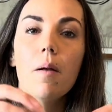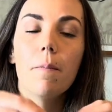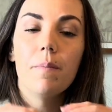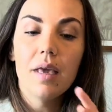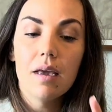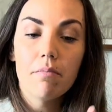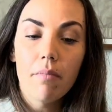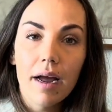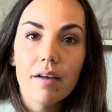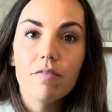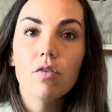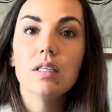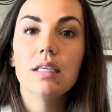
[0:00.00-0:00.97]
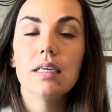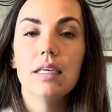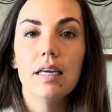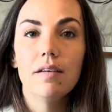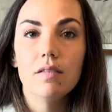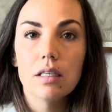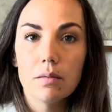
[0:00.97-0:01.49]
Being mindful to
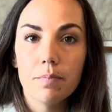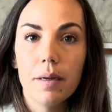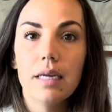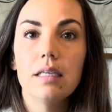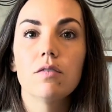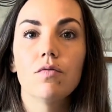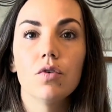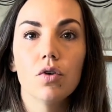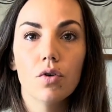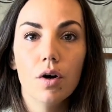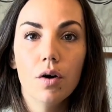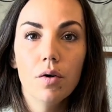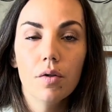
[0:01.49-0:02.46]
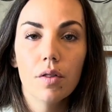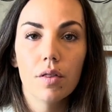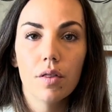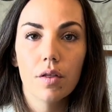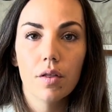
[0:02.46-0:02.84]
give space for growth.